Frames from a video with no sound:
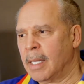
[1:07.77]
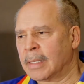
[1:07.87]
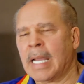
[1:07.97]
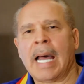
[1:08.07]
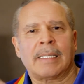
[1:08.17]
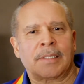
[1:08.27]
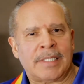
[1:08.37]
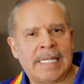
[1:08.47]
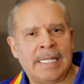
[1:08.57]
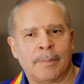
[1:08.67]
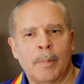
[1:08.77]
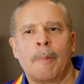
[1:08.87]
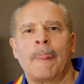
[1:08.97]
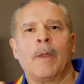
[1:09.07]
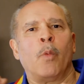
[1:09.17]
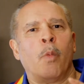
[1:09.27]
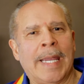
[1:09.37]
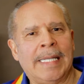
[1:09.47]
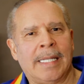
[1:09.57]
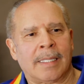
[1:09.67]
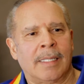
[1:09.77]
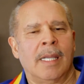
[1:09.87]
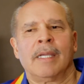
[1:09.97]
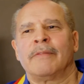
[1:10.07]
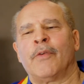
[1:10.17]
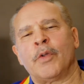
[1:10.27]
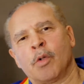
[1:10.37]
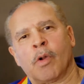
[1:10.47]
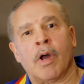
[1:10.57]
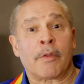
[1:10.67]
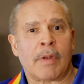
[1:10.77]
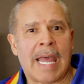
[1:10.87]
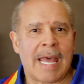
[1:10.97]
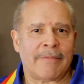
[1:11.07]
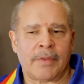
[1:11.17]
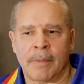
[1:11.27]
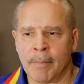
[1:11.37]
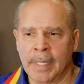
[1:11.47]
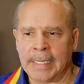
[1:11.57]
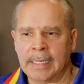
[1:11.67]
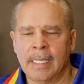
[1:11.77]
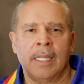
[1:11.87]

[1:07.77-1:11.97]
Coliseum waiting for your other half of the money.